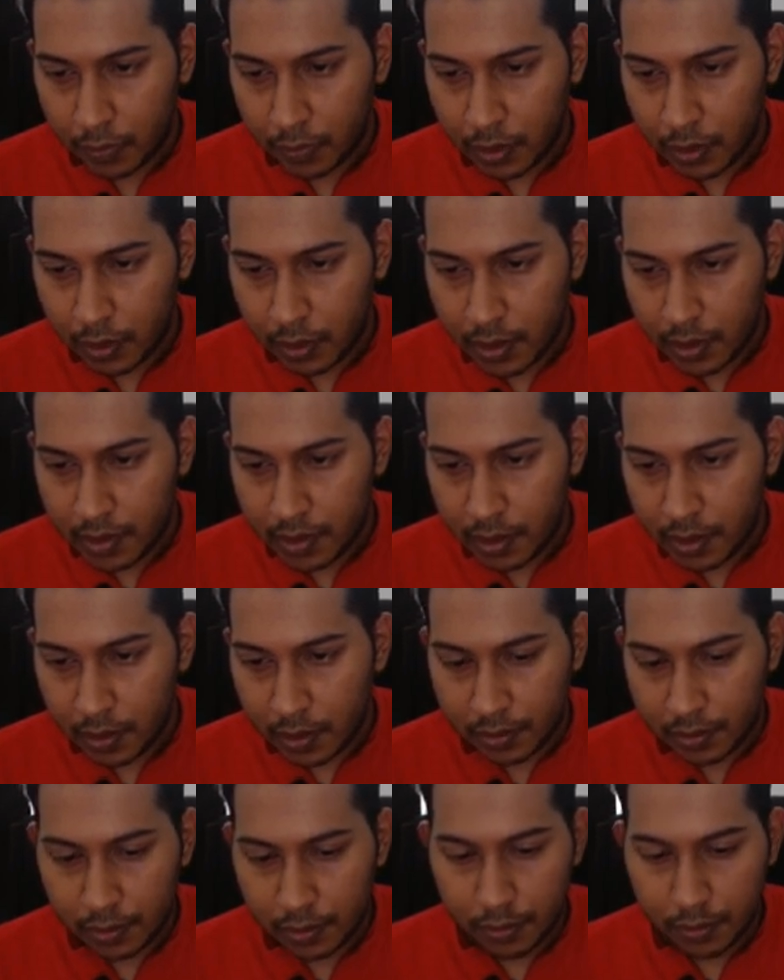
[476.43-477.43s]
is
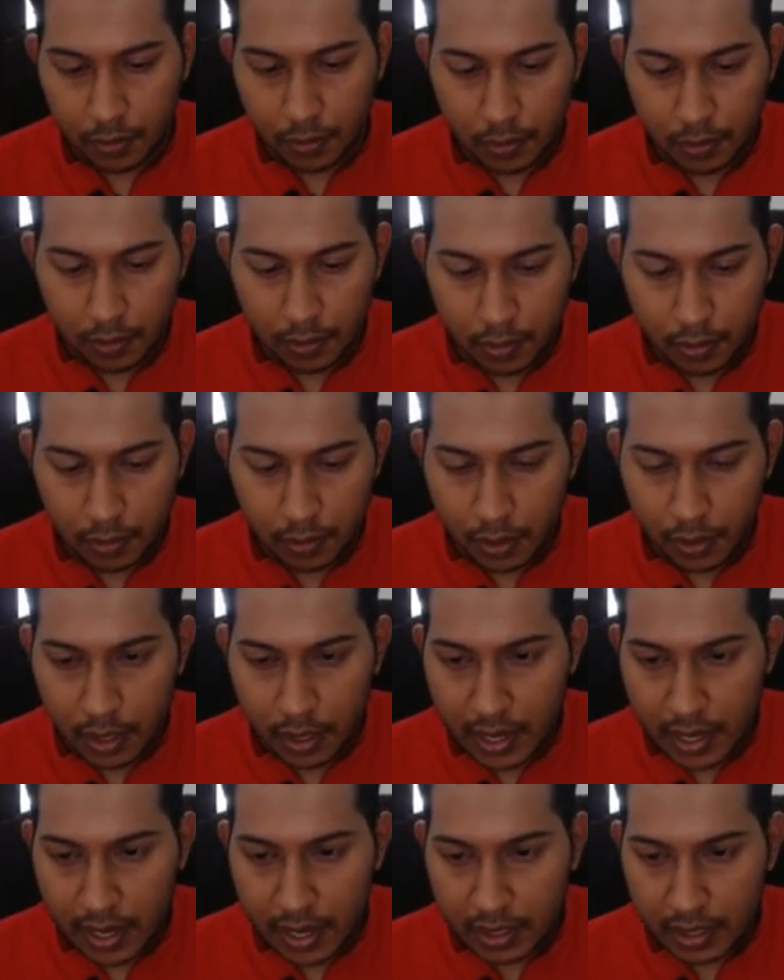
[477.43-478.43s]
equals to, okay,
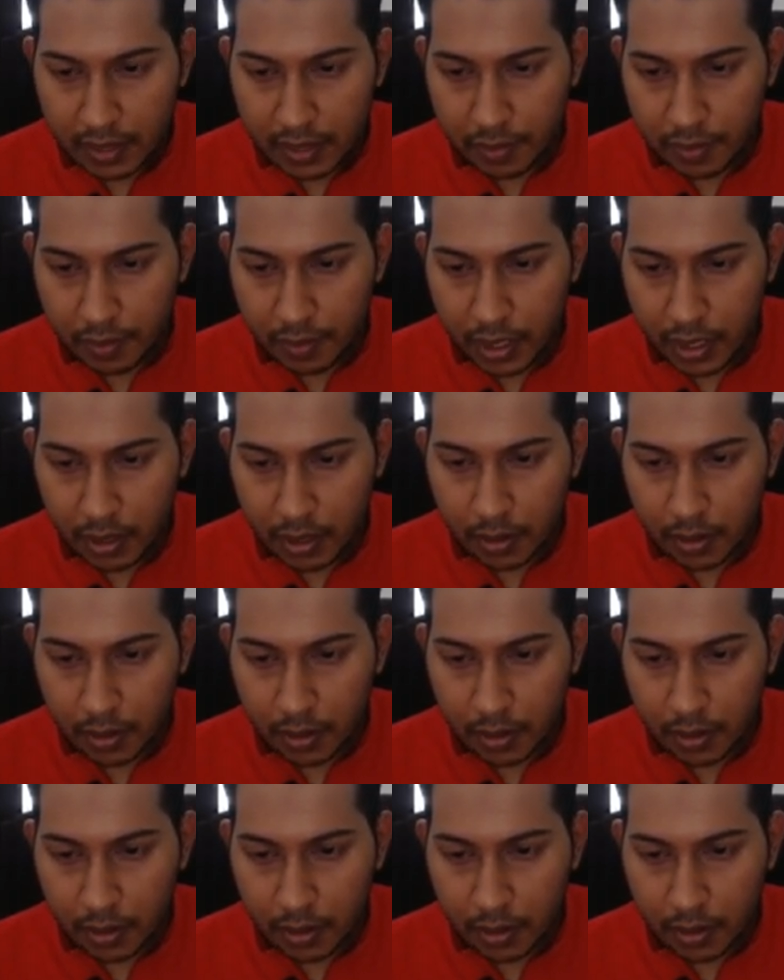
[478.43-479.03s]
-3.